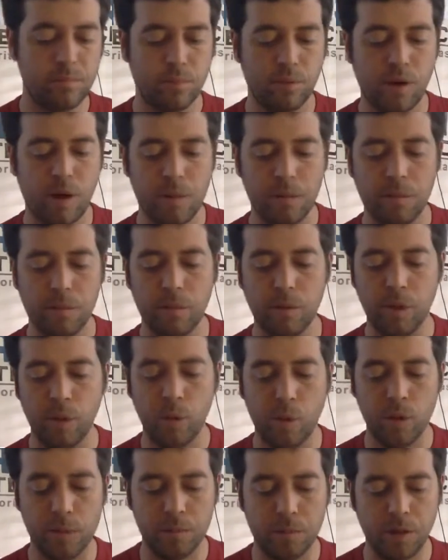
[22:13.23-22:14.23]
Probably
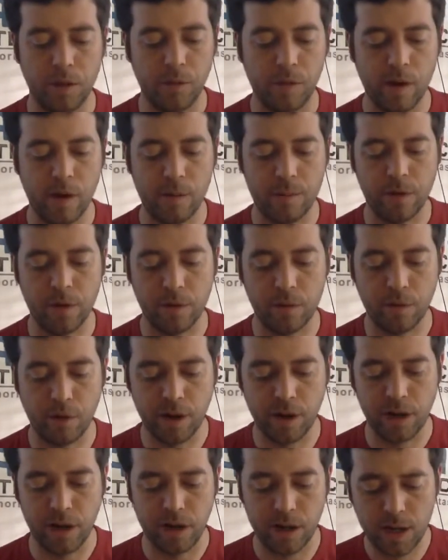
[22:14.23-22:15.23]
wouldn't play Redmond or
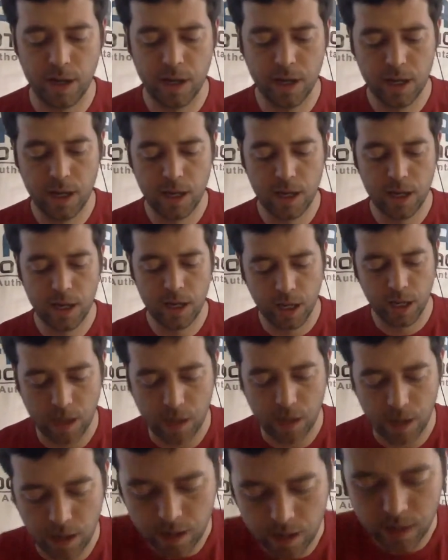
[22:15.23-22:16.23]
Brady,
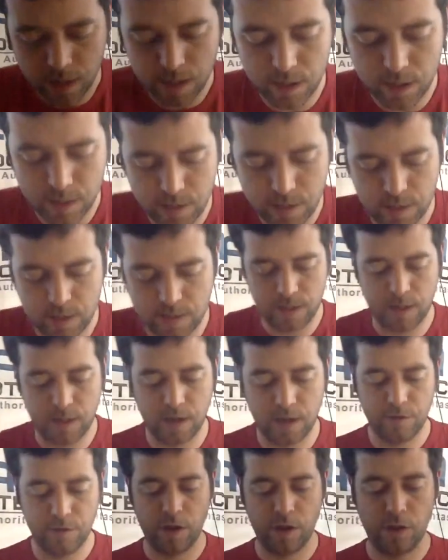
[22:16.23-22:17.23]

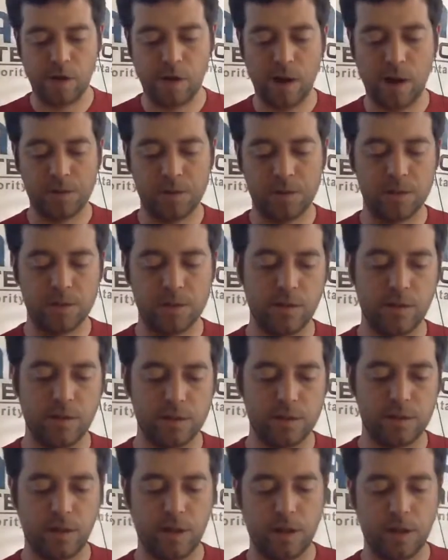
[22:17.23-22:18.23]
given the other options on
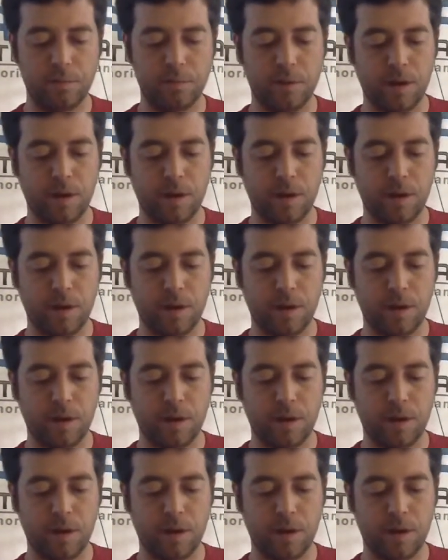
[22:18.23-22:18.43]
this slate.